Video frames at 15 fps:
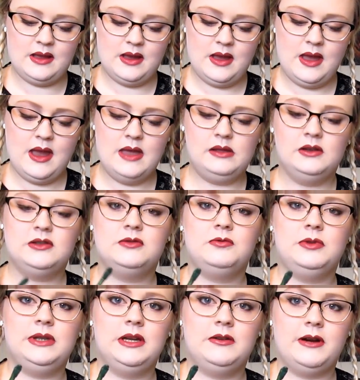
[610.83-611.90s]
It looks
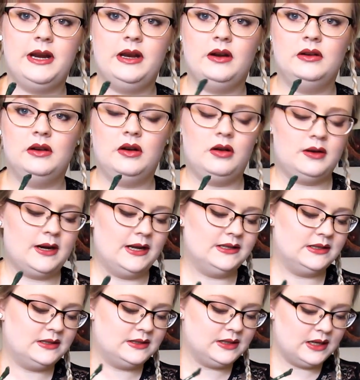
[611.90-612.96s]
really great on all
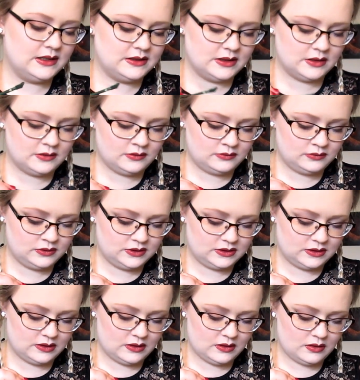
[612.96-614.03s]
kinds of skin tones.